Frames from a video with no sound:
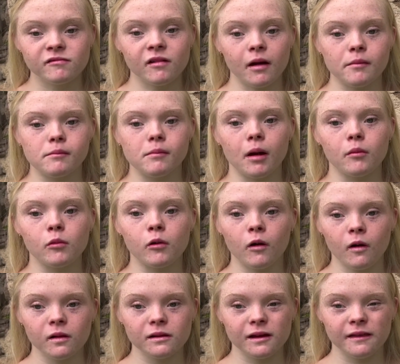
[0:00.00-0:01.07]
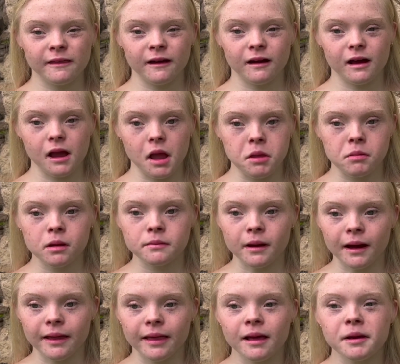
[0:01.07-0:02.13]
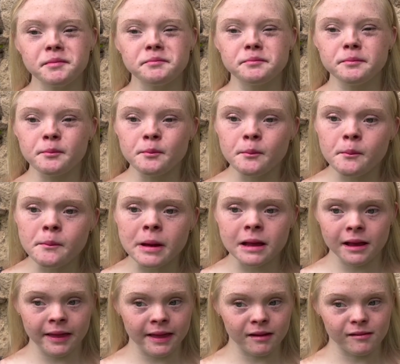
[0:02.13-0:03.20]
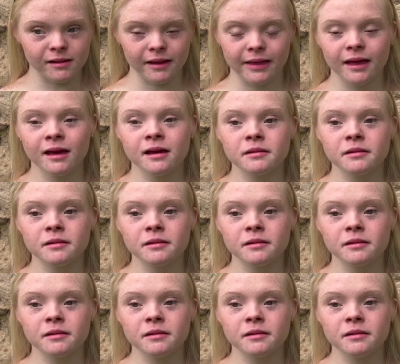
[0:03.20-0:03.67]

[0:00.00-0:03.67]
from my role in the HBO Max miniseries,